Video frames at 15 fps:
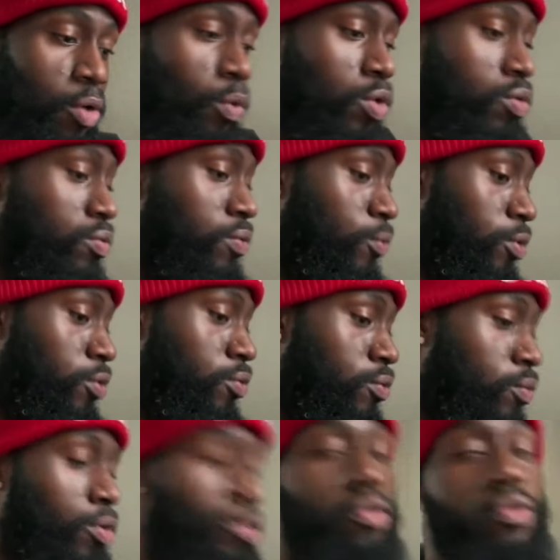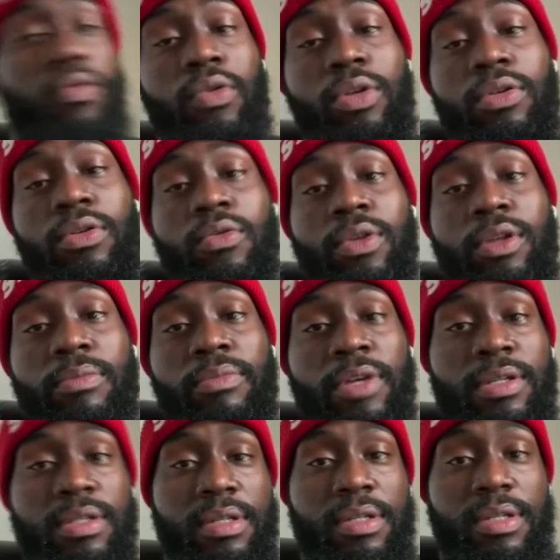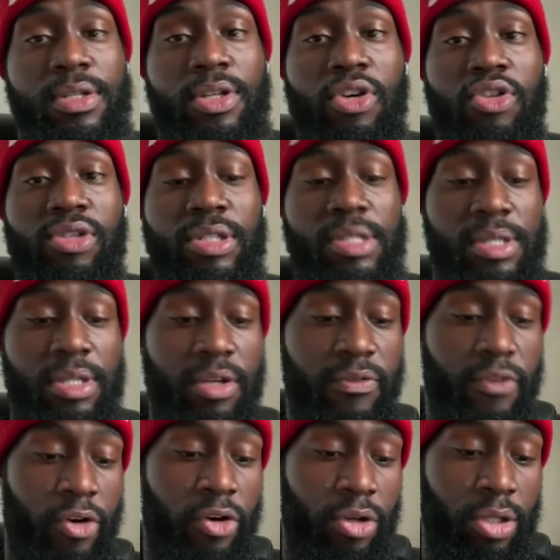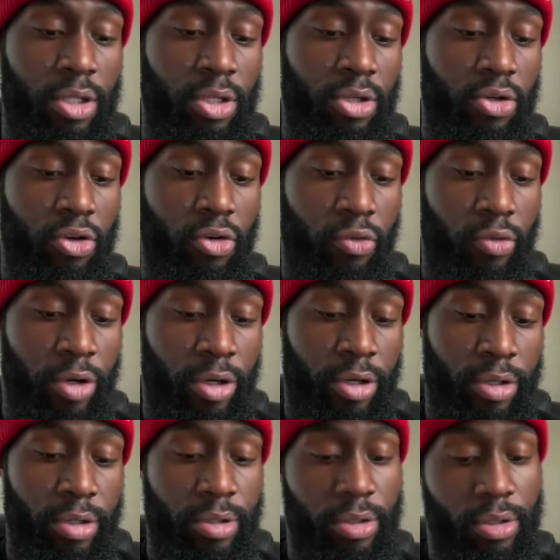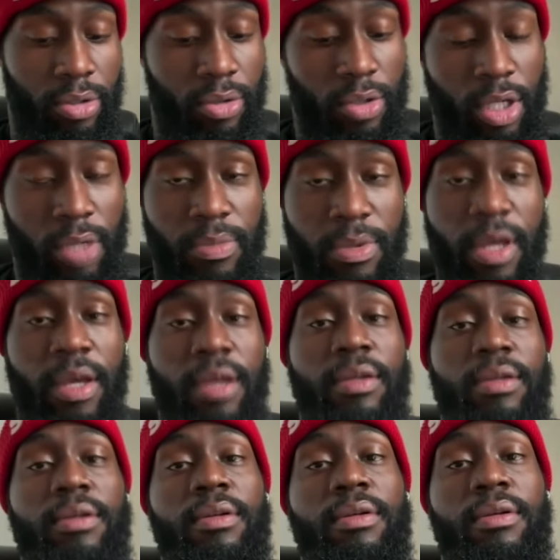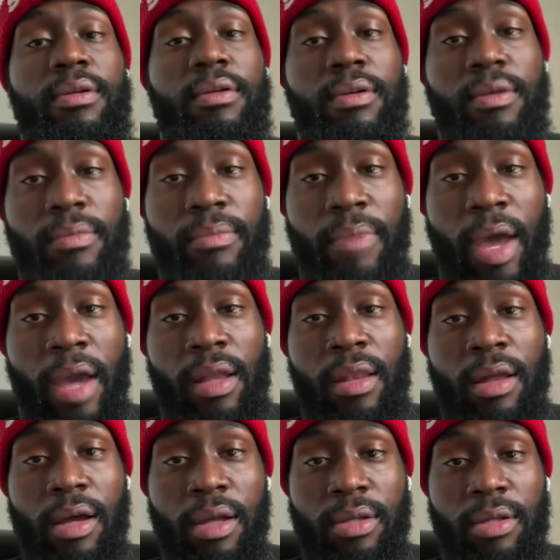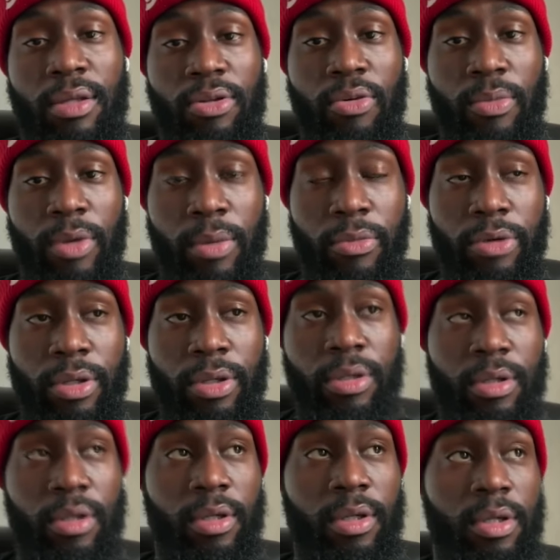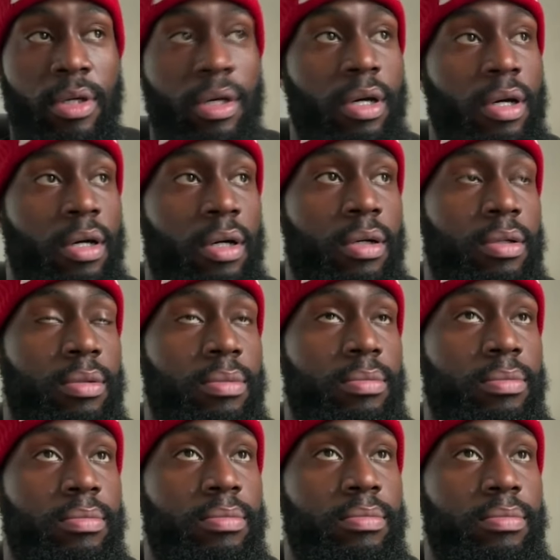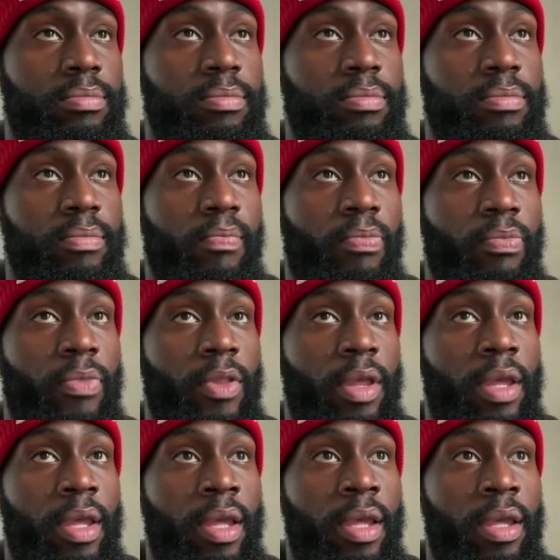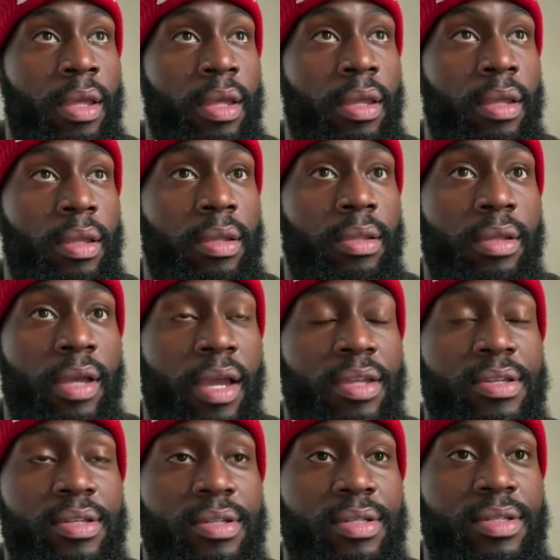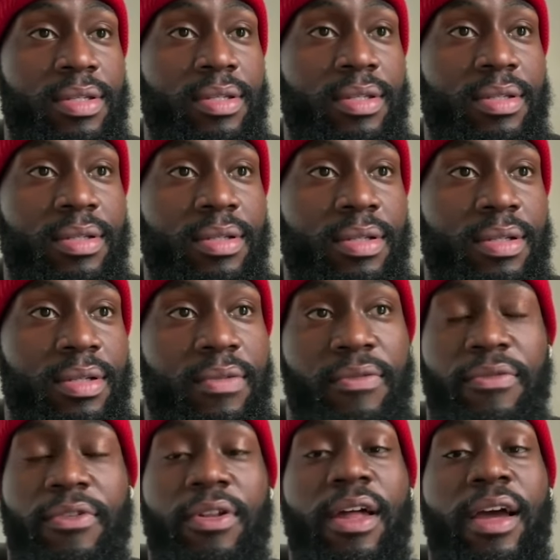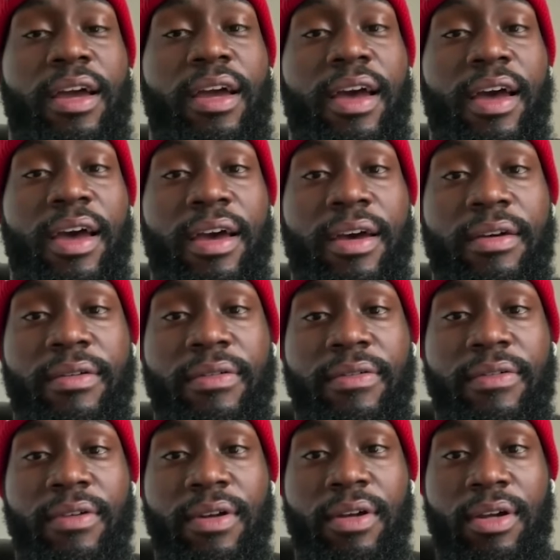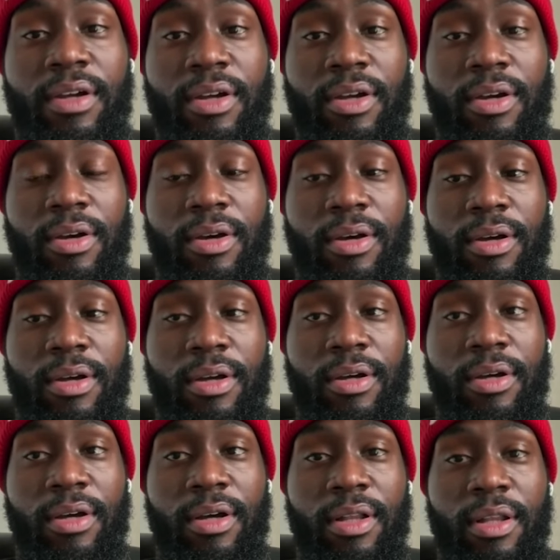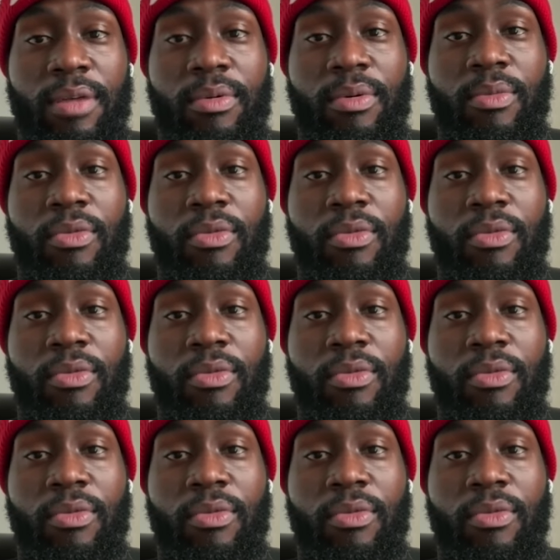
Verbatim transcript: you know when you when you when you when, when the business shows itself early in your career, you keep that backlogged in your memory. Um, and I just feel like I have a